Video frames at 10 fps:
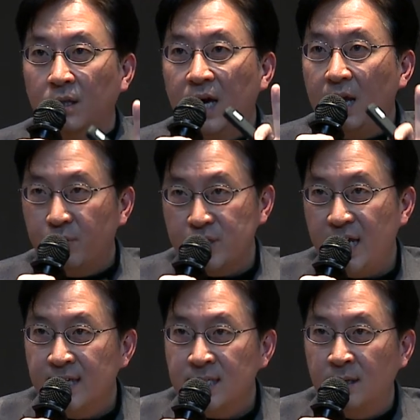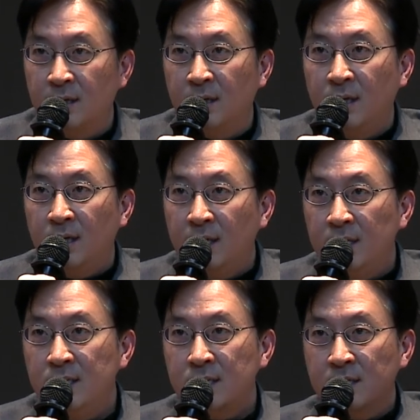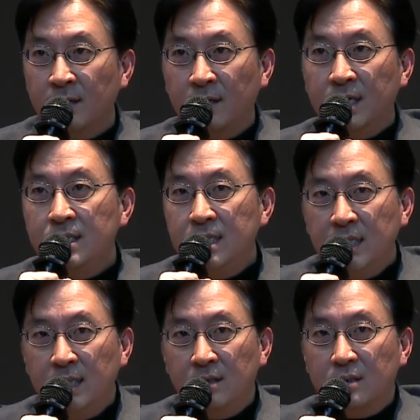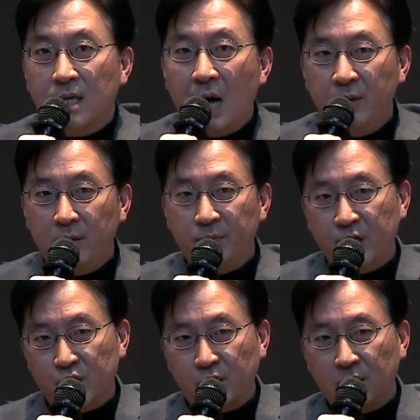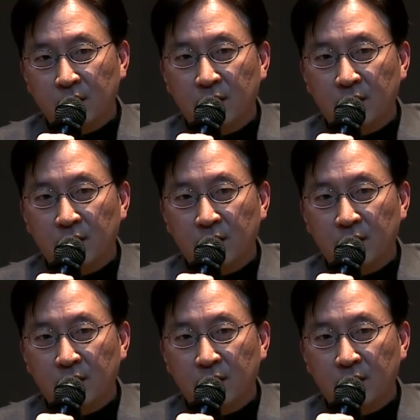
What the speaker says: that I present is indeed the dominant picture